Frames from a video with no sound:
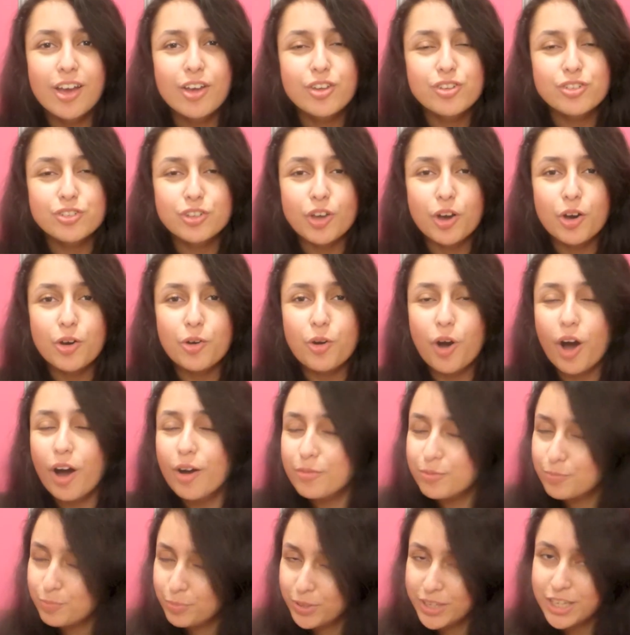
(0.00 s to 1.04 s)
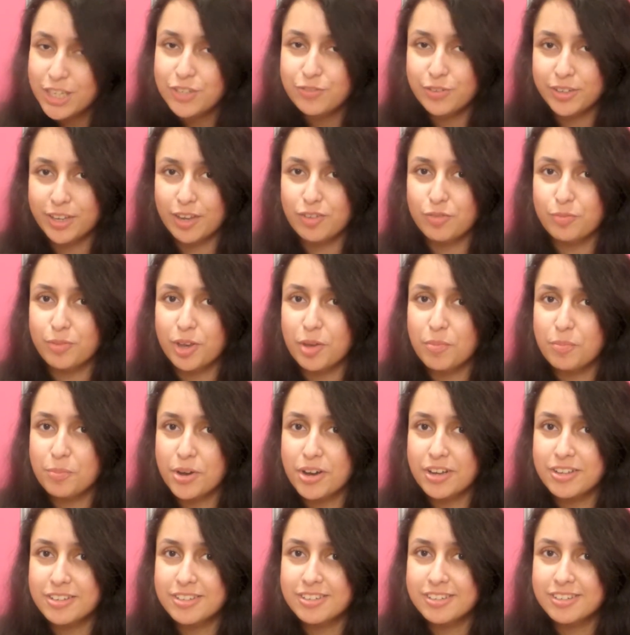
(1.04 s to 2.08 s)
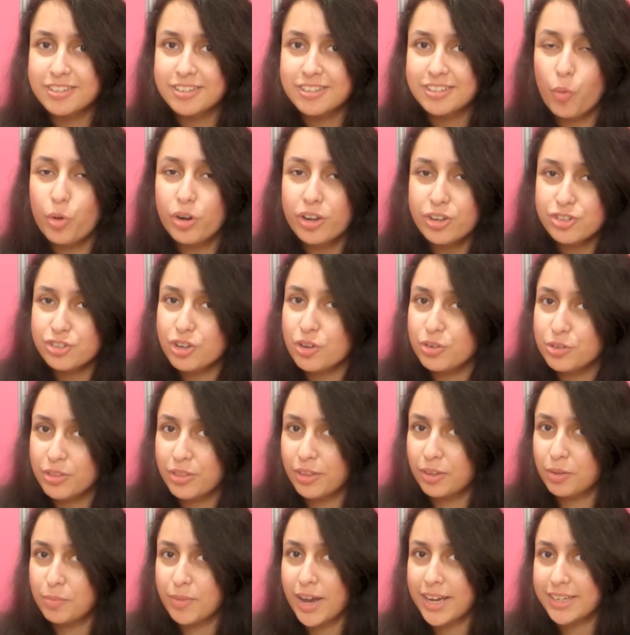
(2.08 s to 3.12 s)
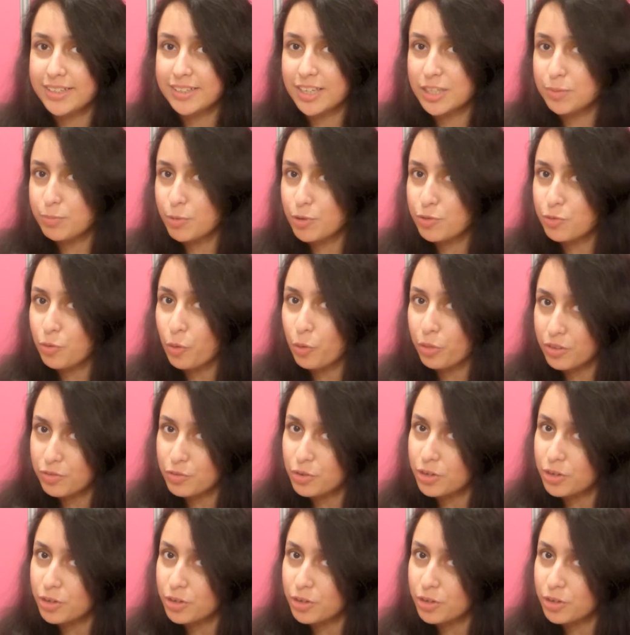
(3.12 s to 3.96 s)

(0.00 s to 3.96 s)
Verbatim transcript: So please forgive me, but when I showed you the other magnet before the